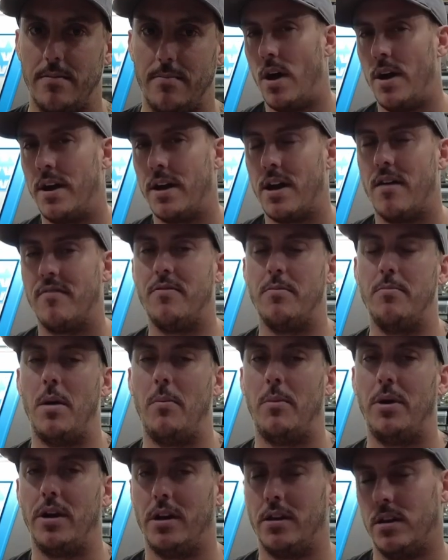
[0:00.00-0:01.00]
Running off of
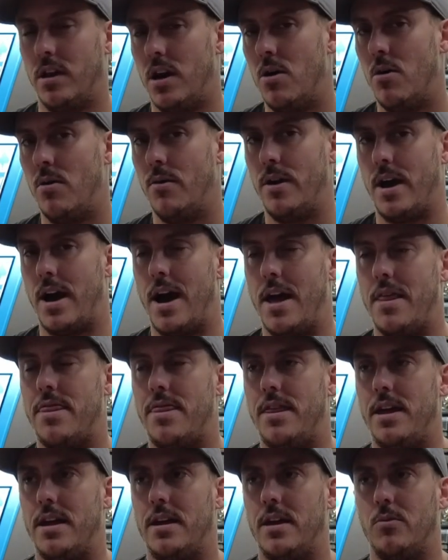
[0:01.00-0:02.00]
memory alone, I
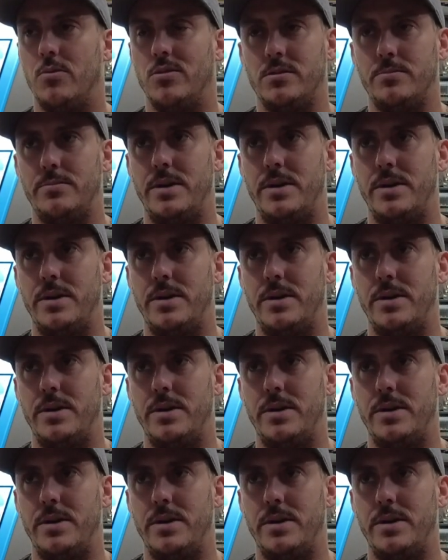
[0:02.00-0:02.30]
think it was